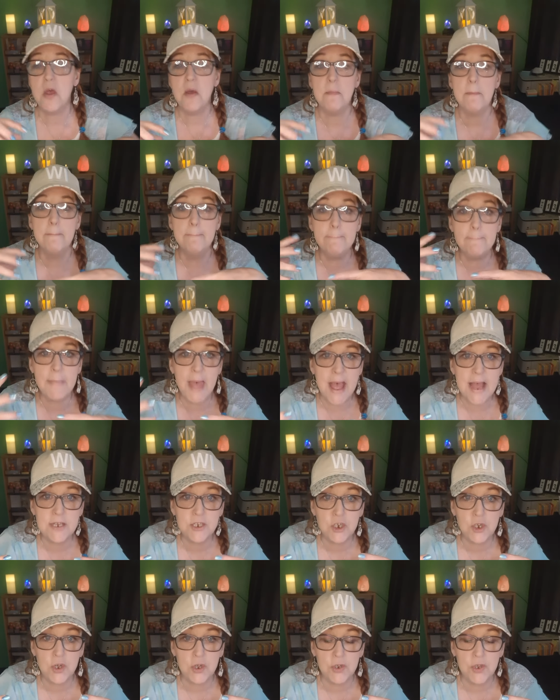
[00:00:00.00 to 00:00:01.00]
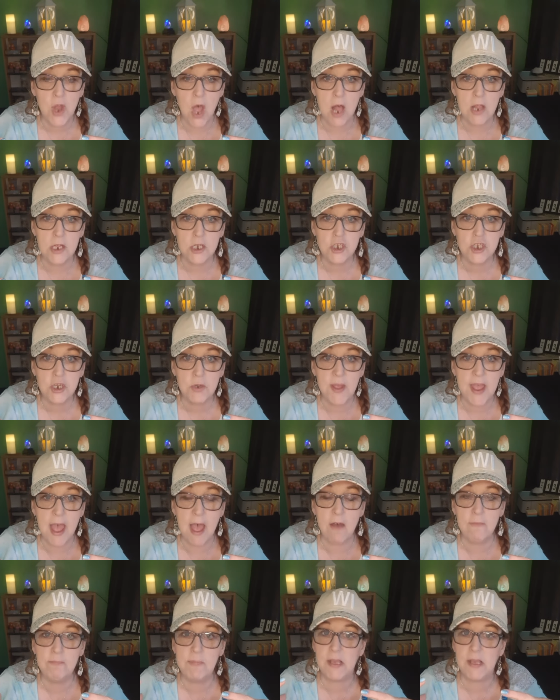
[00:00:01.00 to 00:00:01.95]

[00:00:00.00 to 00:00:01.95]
magical knowledge you have?